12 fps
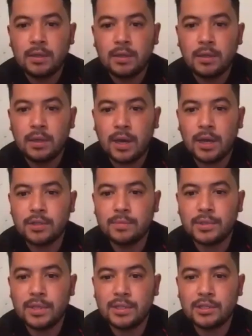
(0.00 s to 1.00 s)

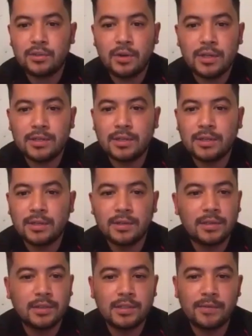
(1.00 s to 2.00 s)
100% stretch,
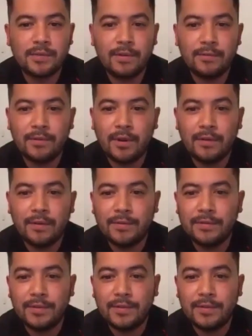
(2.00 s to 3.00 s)
75,
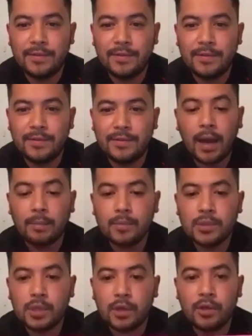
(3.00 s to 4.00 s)
50.
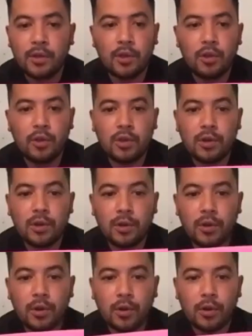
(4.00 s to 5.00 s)
So you can